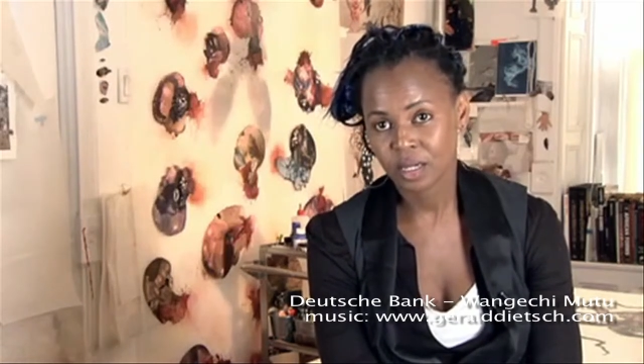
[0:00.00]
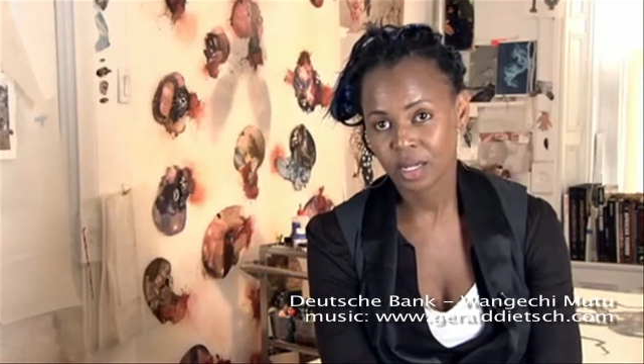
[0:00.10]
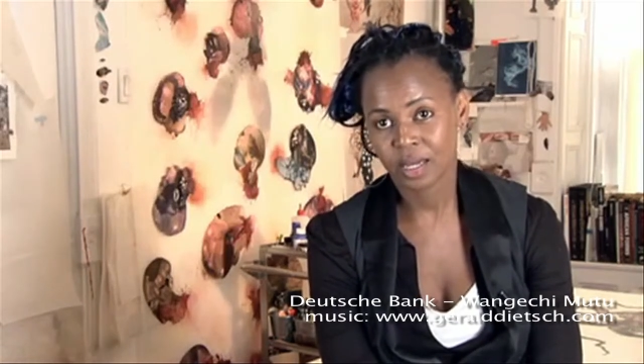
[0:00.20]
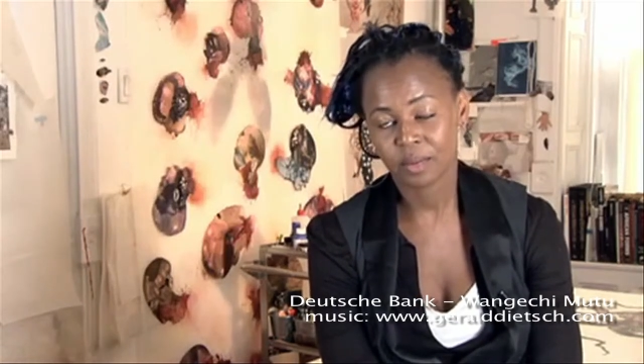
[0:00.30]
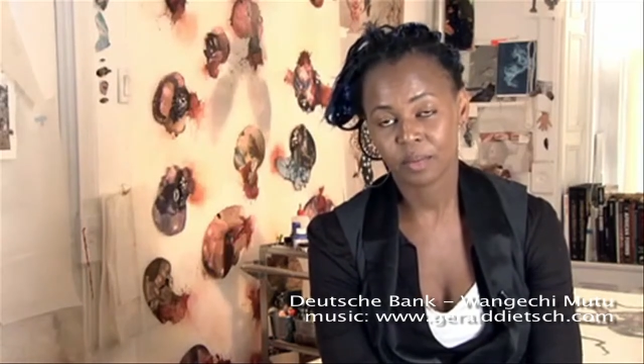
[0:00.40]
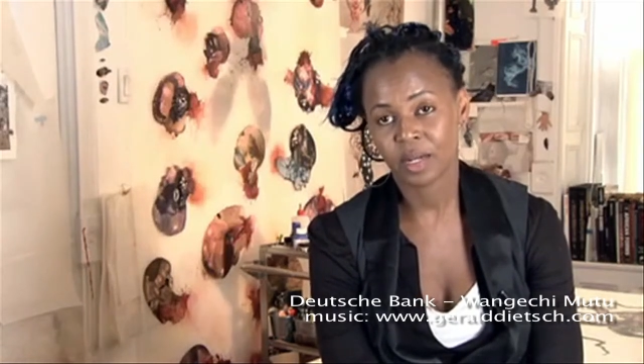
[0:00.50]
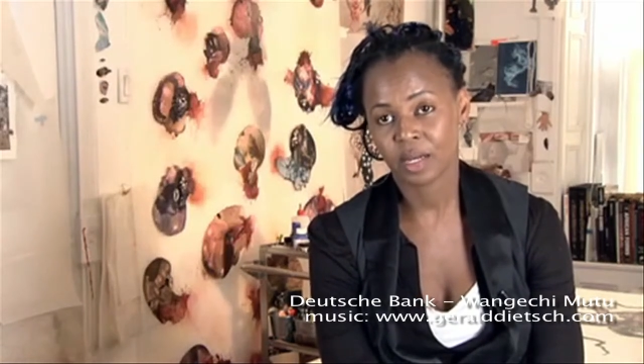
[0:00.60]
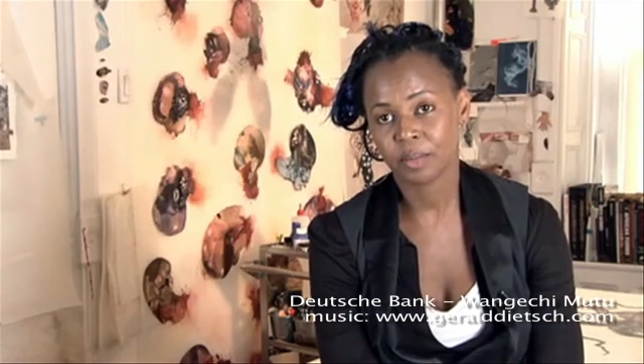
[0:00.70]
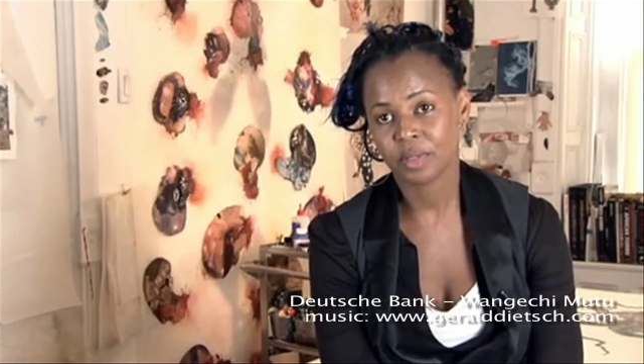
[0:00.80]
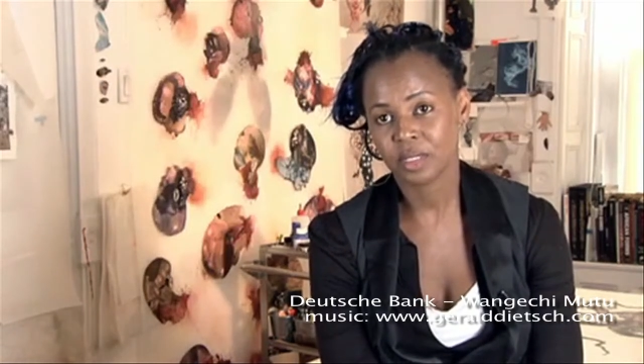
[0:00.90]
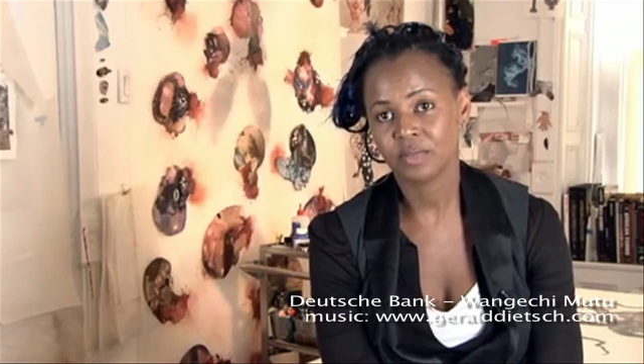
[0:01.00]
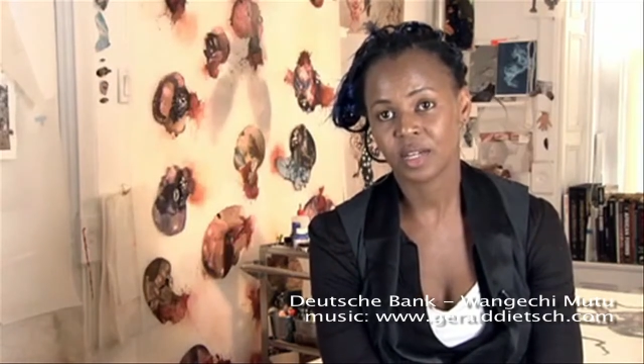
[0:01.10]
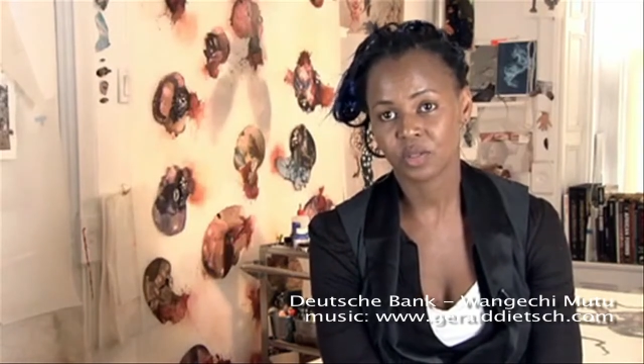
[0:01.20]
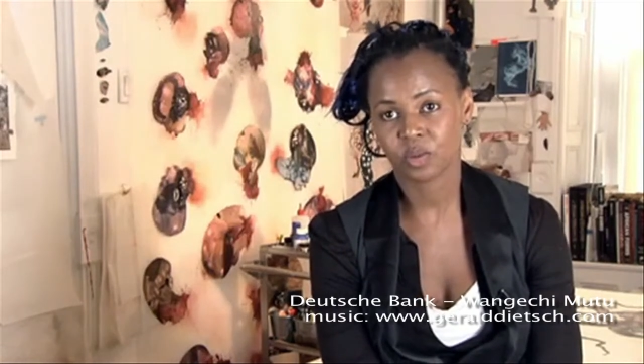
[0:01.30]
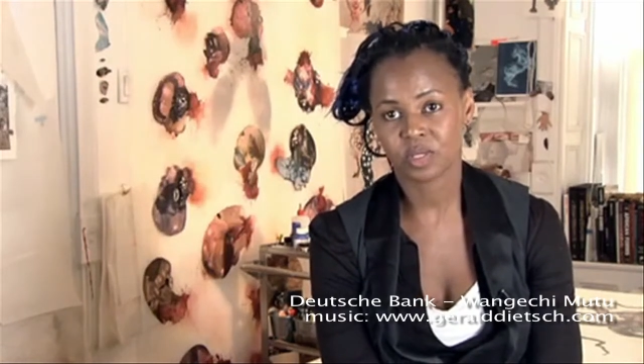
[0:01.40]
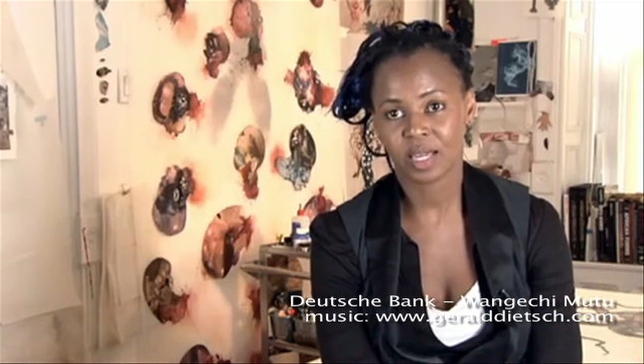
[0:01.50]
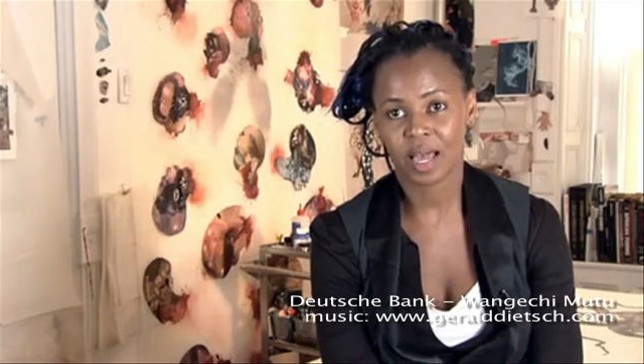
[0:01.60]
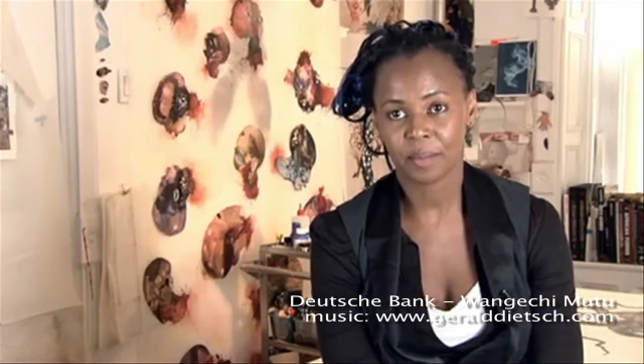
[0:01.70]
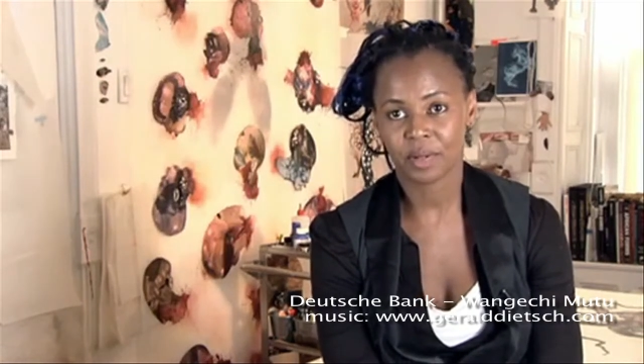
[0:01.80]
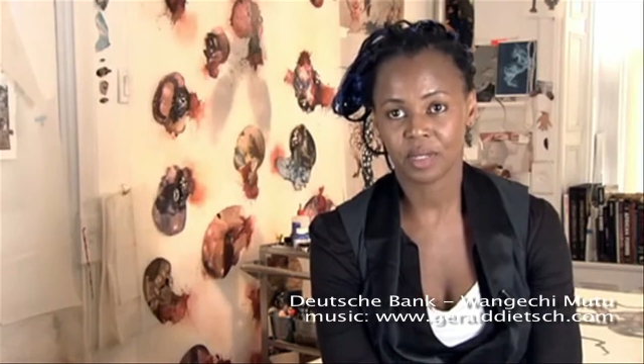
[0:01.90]
and I and I believe that's what's
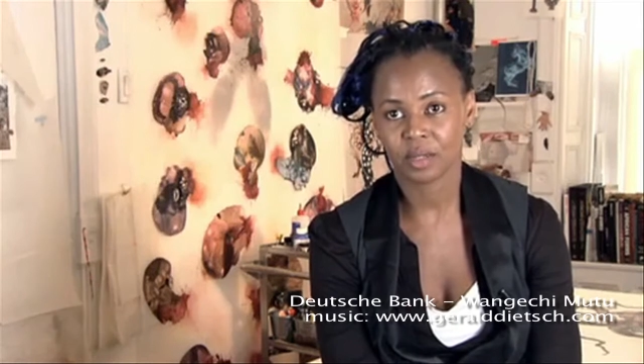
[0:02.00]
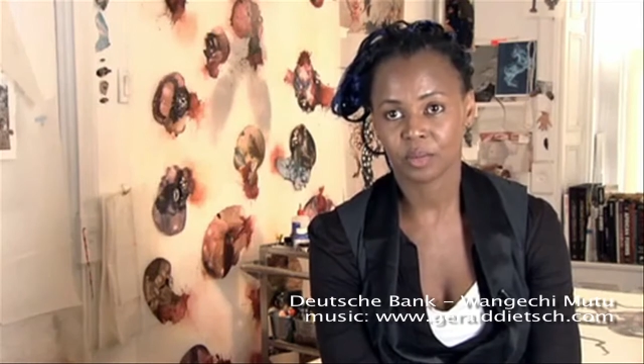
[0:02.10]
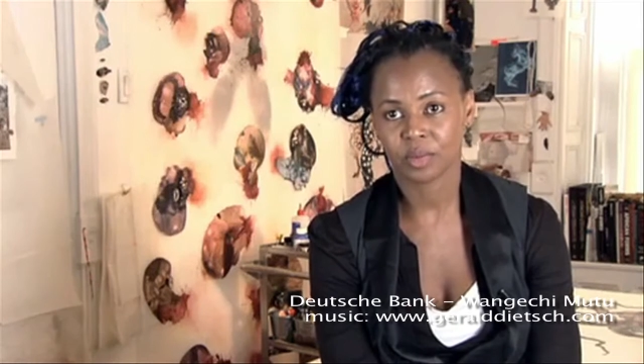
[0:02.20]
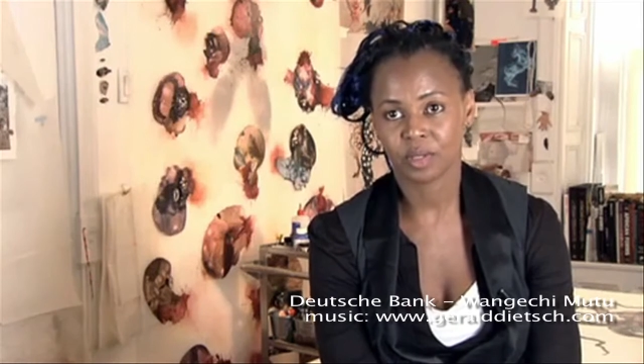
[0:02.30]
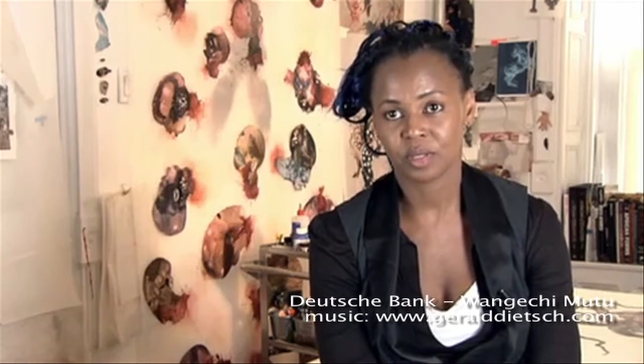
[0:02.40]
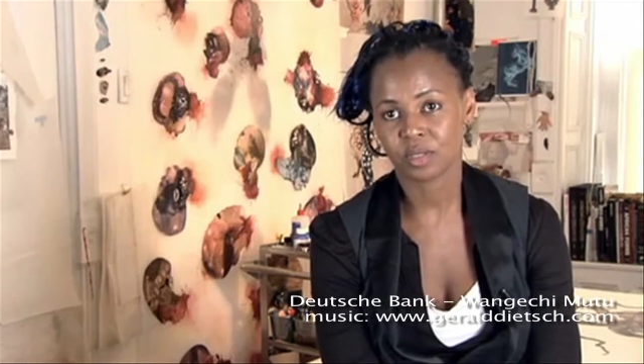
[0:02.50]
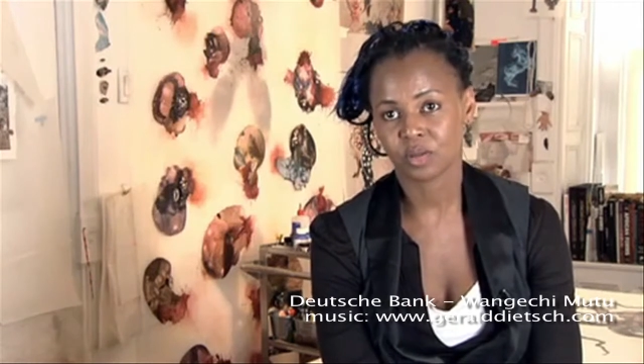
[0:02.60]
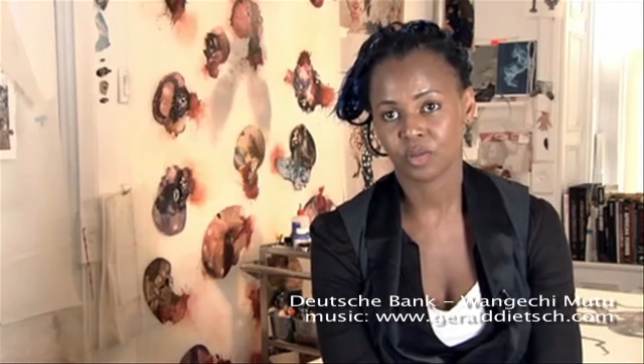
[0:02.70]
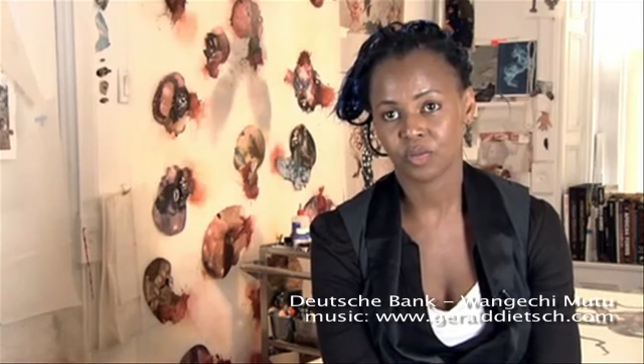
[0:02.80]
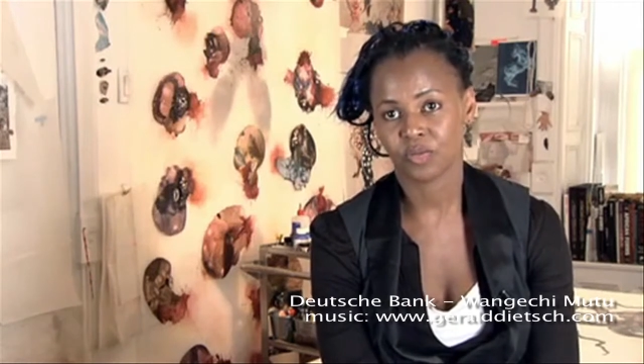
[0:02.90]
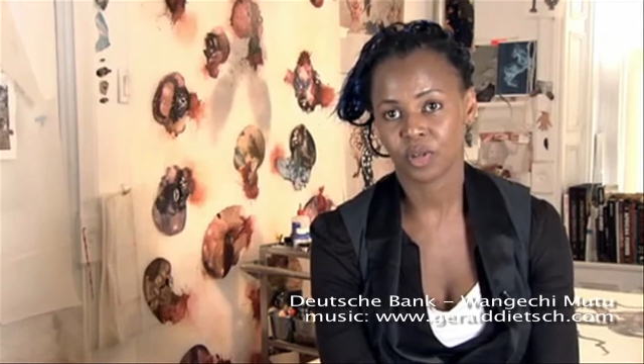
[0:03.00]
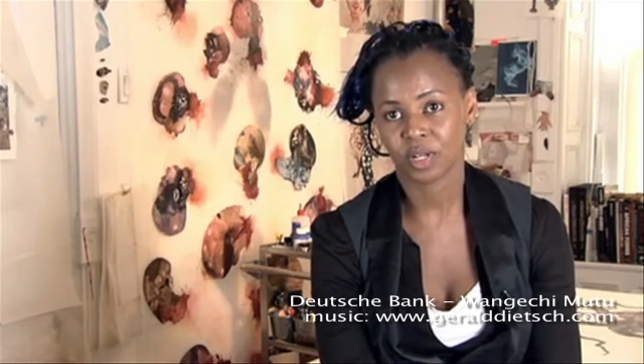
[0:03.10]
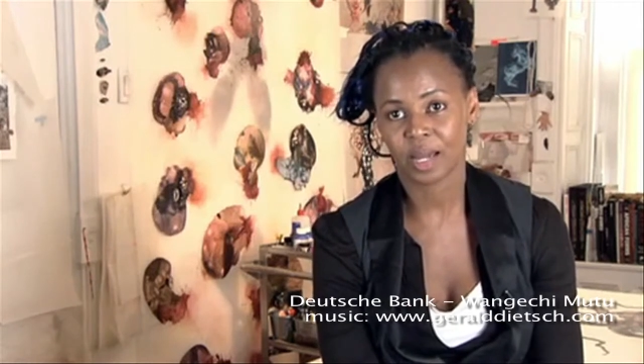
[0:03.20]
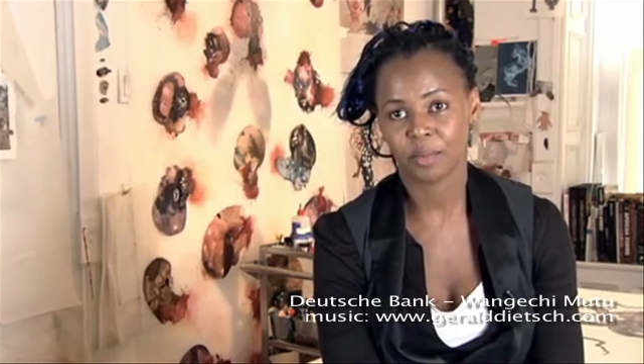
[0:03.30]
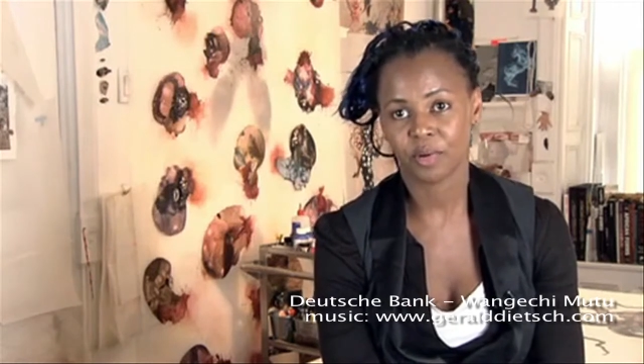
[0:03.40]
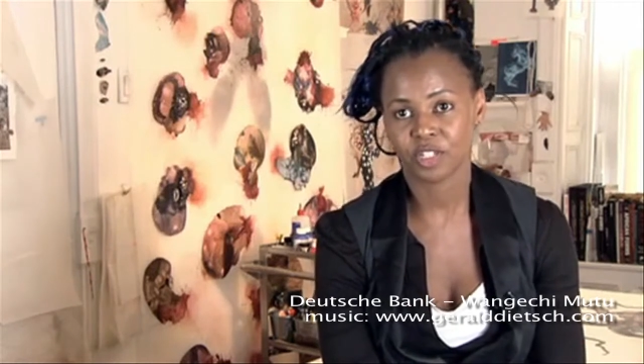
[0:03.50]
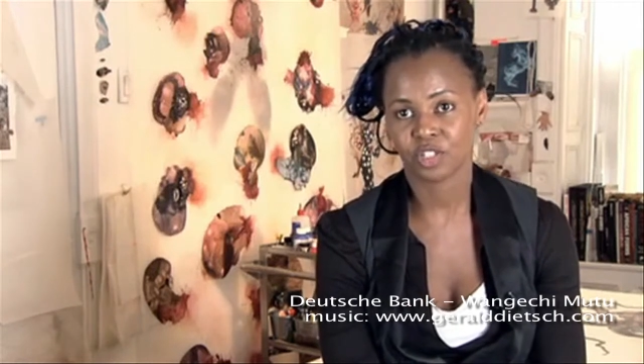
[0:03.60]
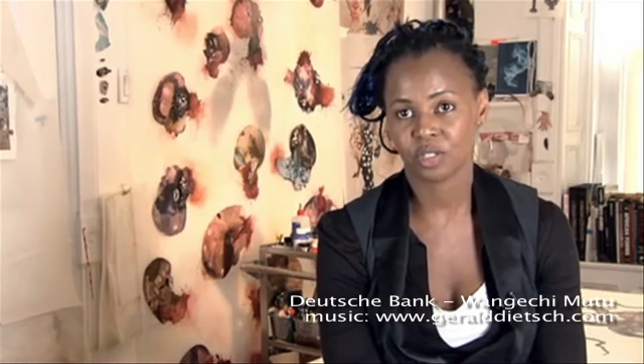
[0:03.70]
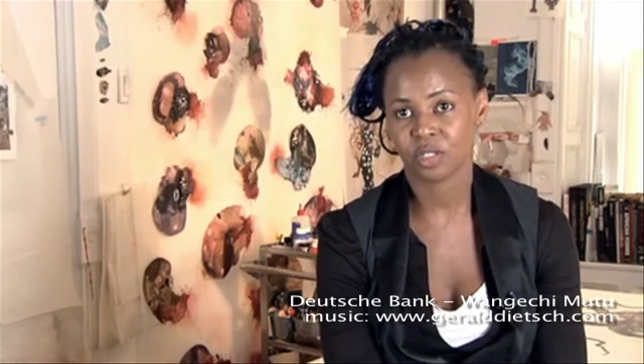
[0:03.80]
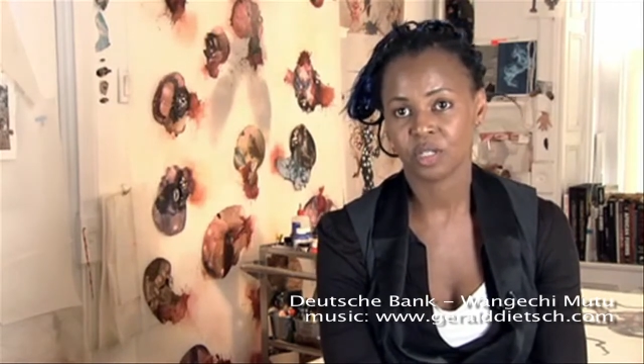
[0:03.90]
happening with this sort of
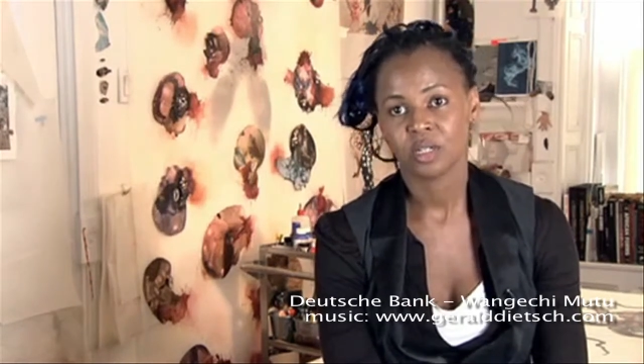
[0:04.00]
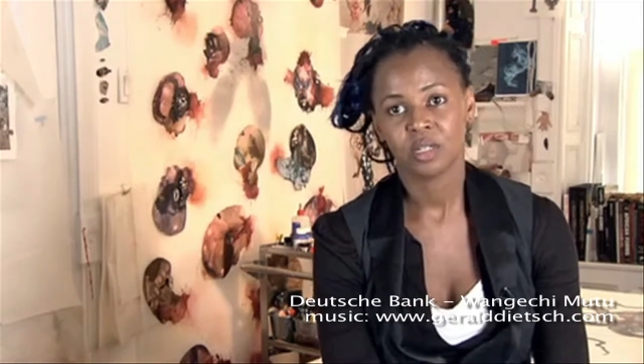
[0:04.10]
collaboration